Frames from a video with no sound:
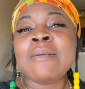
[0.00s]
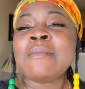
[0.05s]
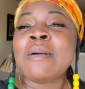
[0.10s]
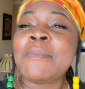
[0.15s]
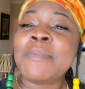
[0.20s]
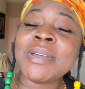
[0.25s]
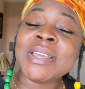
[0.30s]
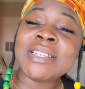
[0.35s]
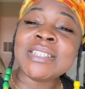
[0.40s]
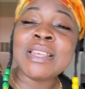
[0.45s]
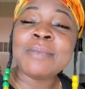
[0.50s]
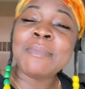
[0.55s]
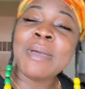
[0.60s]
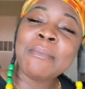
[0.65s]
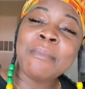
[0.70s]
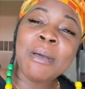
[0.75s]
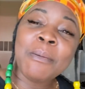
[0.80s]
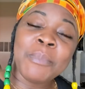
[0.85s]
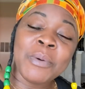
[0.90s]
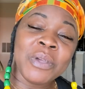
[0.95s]
But because I'm
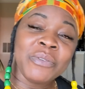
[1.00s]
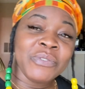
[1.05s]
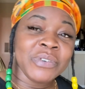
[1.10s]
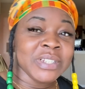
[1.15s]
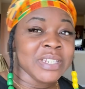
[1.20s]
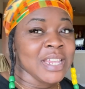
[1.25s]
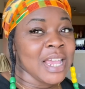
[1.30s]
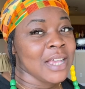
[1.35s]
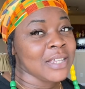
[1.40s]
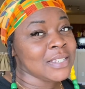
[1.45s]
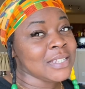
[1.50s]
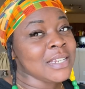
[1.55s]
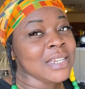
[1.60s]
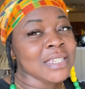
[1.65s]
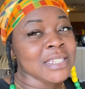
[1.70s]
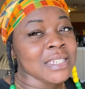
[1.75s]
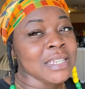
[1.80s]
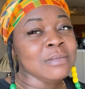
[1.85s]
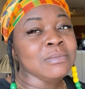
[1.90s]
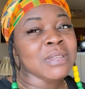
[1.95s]
at my boyfriend's house and
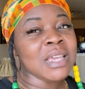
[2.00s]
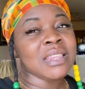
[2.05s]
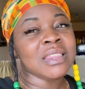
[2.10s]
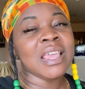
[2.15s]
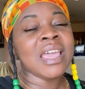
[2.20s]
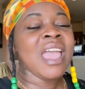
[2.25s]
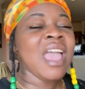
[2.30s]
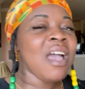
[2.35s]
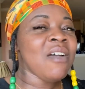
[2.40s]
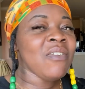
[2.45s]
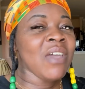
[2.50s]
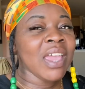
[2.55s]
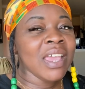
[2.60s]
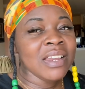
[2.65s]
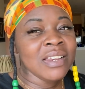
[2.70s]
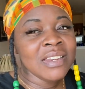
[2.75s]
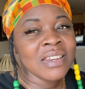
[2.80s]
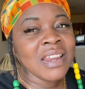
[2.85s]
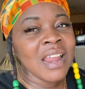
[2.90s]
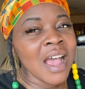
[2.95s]
it seems like they have a
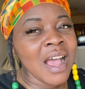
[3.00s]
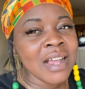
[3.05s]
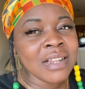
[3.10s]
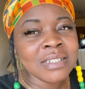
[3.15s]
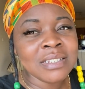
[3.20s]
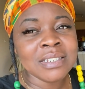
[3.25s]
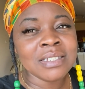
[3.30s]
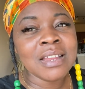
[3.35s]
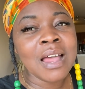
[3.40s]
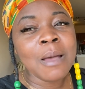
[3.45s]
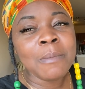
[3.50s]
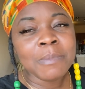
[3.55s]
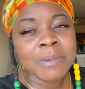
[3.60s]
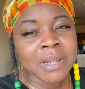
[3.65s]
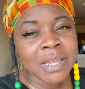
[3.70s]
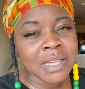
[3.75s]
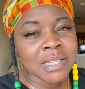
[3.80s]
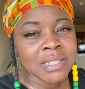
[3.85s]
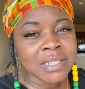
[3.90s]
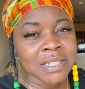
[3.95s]
nonstop
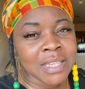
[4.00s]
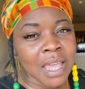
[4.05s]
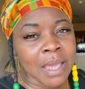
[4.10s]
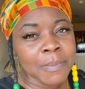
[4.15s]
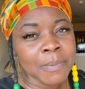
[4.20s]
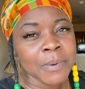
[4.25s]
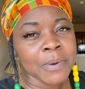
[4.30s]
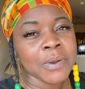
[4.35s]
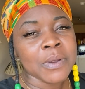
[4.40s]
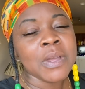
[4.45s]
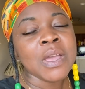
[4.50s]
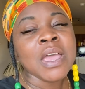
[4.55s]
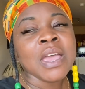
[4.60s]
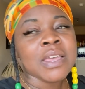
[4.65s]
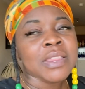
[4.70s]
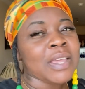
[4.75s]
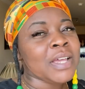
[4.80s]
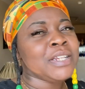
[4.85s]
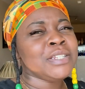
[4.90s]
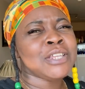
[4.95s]
landscaper
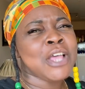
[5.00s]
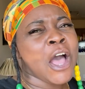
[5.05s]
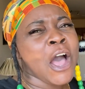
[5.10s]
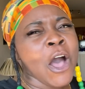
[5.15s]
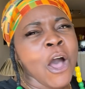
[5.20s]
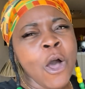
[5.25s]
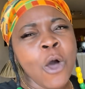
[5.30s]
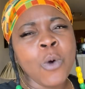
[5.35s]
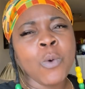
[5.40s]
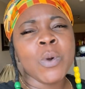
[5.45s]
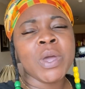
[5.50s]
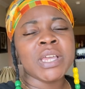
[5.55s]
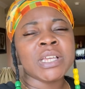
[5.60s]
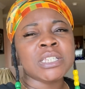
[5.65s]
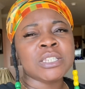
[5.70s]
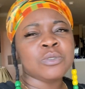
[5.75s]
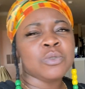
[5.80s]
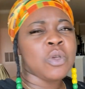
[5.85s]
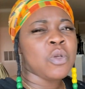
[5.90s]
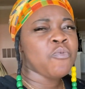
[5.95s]
that is
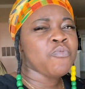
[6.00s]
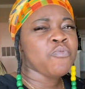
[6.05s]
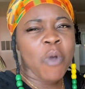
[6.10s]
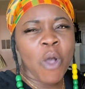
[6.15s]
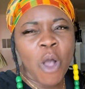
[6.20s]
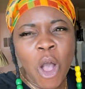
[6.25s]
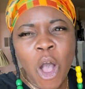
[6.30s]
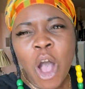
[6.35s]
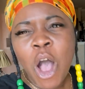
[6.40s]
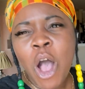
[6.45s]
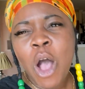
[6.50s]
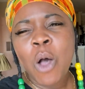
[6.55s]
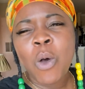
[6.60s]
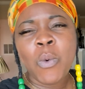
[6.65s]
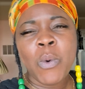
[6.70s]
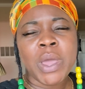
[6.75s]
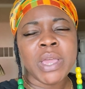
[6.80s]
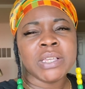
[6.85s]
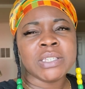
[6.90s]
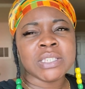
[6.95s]
always,
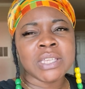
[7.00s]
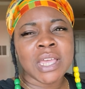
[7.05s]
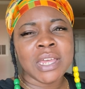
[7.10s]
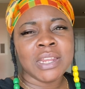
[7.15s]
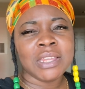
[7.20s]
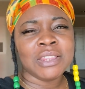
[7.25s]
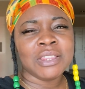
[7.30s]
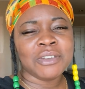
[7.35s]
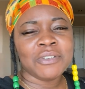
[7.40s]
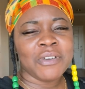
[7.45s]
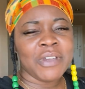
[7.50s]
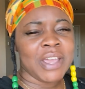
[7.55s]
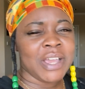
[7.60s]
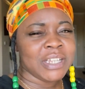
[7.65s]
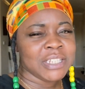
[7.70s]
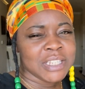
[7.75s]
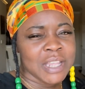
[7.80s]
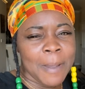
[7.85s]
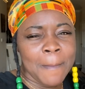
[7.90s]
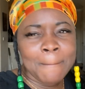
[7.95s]
always cutting the
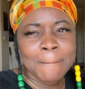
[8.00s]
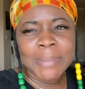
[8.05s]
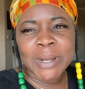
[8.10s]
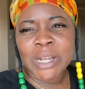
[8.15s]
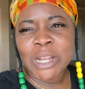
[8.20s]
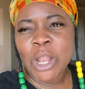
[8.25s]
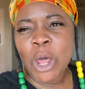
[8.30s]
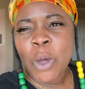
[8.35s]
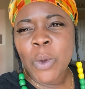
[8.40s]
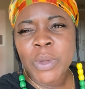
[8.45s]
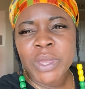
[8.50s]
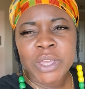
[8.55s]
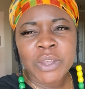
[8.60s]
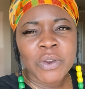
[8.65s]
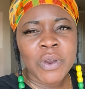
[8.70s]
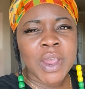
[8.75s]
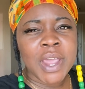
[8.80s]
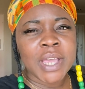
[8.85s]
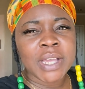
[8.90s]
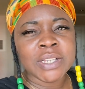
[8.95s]
grass and blowing
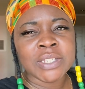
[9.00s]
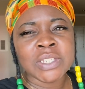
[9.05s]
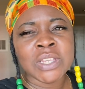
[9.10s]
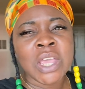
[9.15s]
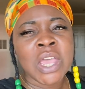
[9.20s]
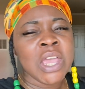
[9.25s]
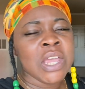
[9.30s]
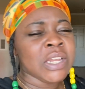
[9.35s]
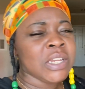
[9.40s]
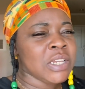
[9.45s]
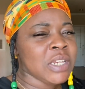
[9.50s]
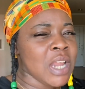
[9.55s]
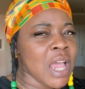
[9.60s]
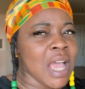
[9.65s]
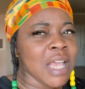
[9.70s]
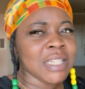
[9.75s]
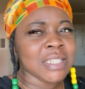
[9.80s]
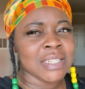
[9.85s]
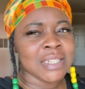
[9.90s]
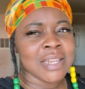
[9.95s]
grass
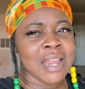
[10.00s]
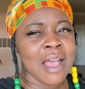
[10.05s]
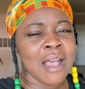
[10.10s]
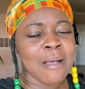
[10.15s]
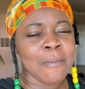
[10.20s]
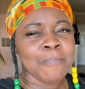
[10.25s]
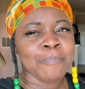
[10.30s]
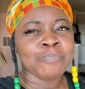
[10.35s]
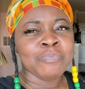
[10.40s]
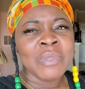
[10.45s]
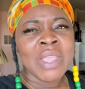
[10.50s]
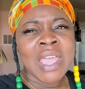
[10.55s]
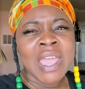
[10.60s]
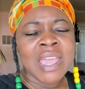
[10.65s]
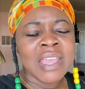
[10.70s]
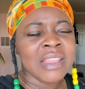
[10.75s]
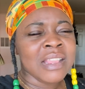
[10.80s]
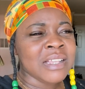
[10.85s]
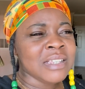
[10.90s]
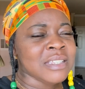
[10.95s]
nonstop.
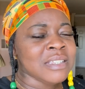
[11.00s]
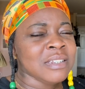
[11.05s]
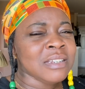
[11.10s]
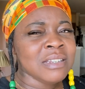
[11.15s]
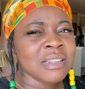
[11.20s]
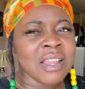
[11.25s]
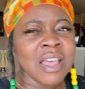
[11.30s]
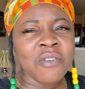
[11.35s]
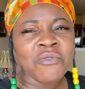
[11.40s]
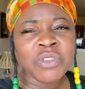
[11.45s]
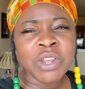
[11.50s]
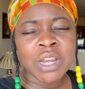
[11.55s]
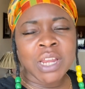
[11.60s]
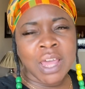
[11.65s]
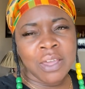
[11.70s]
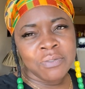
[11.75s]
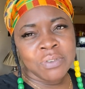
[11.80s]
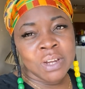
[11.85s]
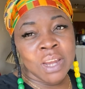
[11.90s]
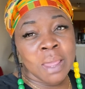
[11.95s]
And this lovely,
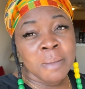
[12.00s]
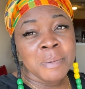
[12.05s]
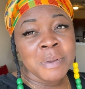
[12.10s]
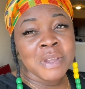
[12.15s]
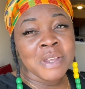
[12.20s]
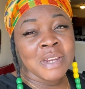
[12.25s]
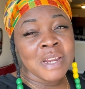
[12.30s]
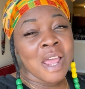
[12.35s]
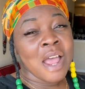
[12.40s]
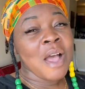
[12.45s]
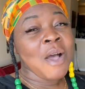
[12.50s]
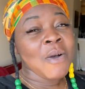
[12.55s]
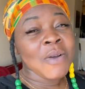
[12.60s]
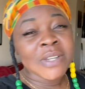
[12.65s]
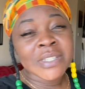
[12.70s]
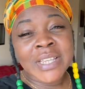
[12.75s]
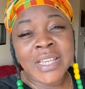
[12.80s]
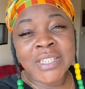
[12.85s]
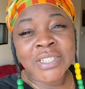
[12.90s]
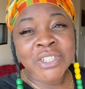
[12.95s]
lovely neighborhood,
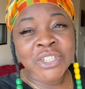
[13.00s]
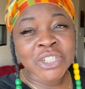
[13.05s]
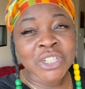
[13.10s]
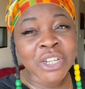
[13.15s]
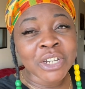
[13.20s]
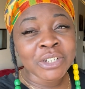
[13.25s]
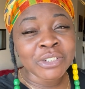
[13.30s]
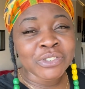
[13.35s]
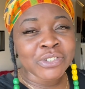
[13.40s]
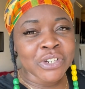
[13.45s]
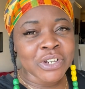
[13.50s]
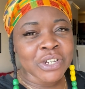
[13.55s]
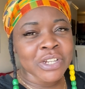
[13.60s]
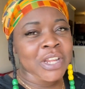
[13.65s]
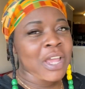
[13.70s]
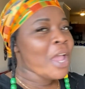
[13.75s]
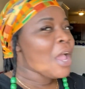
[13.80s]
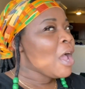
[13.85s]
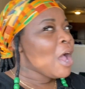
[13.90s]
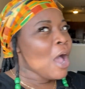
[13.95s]
always has children
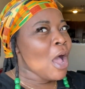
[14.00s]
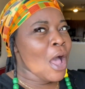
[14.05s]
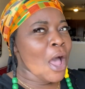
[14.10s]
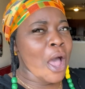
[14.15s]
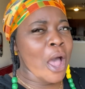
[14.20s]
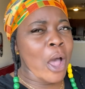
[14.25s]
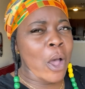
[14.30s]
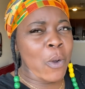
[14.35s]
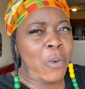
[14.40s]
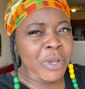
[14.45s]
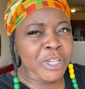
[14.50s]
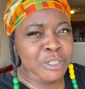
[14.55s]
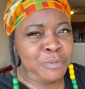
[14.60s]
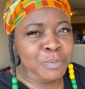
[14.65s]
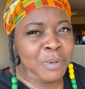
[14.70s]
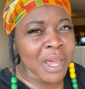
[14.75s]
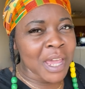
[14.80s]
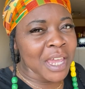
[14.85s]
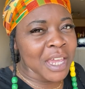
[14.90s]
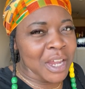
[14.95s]
always
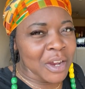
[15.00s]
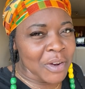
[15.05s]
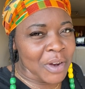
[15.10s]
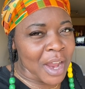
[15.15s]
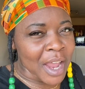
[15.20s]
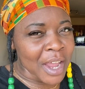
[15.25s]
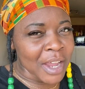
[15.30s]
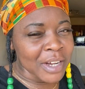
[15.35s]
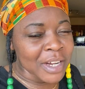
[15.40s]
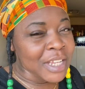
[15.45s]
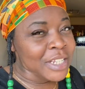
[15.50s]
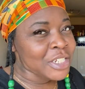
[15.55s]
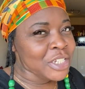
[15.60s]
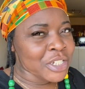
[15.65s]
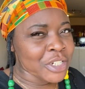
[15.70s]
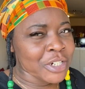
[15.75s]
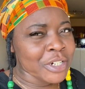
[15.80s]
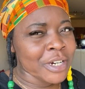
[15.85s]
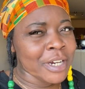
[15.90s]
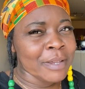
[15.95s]
playing around and
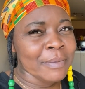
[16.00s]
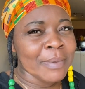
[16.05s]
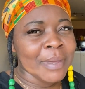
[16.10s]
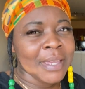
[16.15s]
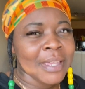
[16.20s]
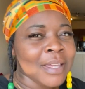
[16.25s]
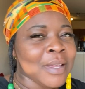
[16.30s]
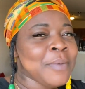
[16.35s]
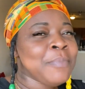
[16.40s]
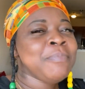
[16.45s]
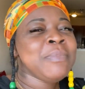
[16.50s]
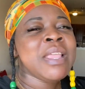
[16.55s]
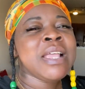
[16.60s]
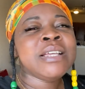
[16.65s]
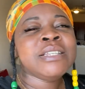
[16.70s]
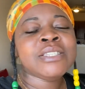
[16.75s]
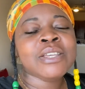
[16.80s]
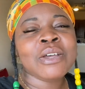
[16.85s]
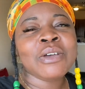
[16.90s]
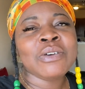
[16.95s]
screaming.
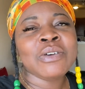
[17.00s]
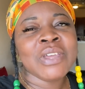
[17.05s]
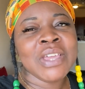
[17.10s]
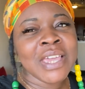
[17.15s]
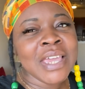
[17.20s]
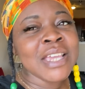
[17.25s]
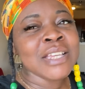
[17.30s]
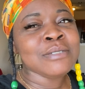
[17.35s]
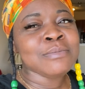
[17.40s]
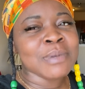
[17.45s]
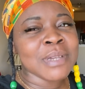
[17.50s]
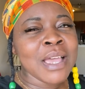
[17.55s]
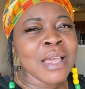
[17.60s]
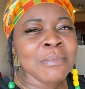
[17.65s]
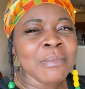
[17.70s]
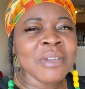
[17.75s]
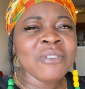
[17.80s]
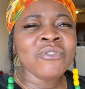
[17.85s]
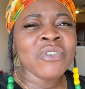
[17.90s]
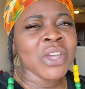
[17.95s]
So it is
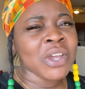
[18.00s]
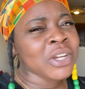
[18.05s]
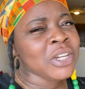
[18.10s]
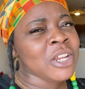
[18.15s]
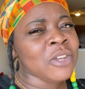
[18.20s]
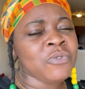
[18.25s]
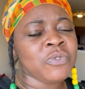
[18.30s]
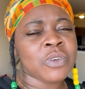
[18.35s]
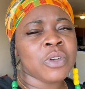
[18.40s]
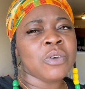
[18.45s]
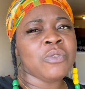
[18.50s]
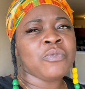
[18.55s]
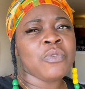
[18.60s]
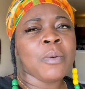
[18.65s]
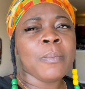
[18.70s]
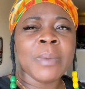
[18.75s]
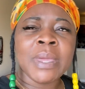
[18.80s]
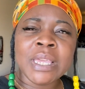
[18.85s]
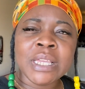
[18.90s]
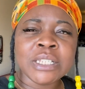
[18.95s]
becoming very difficult for
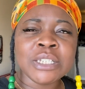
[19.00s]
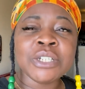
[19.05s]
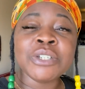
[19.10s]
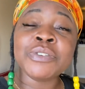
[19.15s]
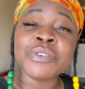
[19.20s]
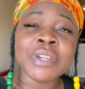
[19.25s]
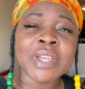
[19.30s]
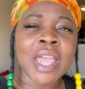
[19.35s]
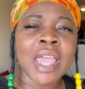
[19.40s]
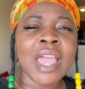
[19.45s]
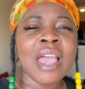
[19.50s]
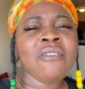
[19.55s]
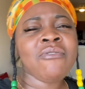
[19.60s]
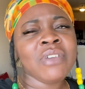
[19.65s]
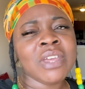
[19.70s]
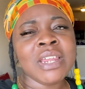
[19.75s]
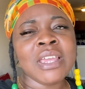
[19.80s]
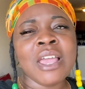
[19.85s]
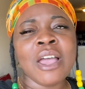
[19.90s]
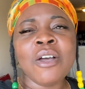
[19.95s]
me to create a
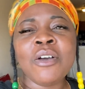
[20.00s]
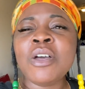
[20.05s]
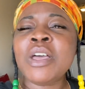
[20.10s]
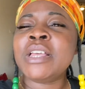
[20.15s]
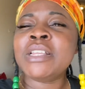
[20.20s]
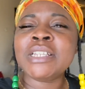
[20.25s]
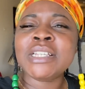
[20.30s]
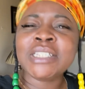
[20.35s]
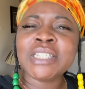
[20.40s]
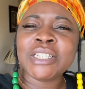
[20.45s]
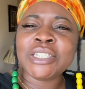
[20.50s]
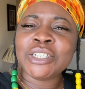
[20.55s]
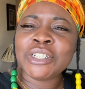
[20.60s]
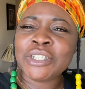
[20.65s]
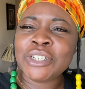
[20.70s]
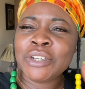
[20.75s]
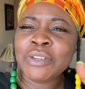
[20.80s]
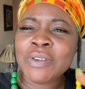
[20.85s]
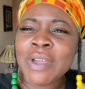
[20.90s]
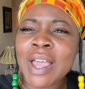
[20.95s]
video to teach
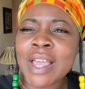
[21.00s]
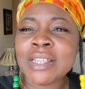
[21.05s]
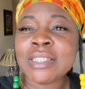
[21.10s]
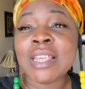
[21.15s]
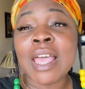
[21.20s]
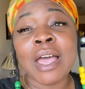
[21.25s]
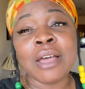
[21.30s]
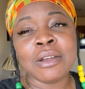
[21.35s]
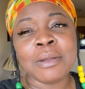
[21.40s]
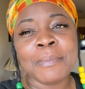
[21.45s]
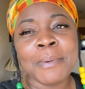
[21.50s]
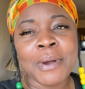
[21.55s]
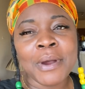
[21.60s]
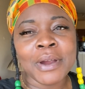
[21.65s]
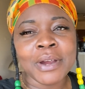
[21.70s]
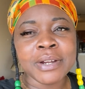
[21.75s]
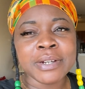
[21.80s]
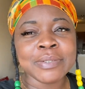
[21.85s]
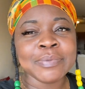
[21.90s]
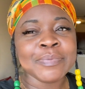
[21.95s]
you guys how to part.